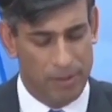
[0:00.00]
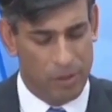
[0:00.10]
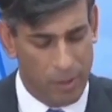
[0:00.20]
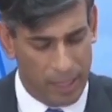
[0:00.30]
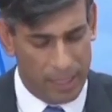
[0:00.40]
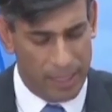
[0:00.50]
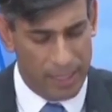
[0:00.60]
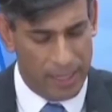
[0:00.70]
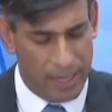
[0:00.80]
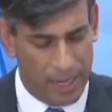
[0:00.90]
as
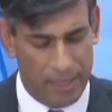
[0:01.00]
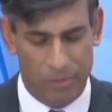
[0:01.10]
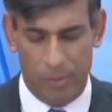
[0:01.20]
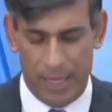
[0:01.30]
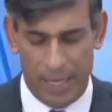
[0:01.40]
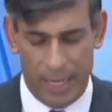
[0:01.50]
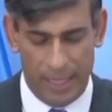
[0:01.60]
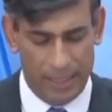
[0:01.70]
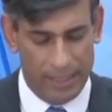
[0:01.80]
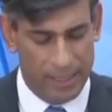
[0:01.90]
quickly as we
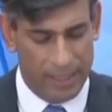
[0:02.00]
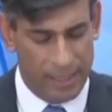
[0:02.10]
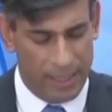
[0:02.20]
can.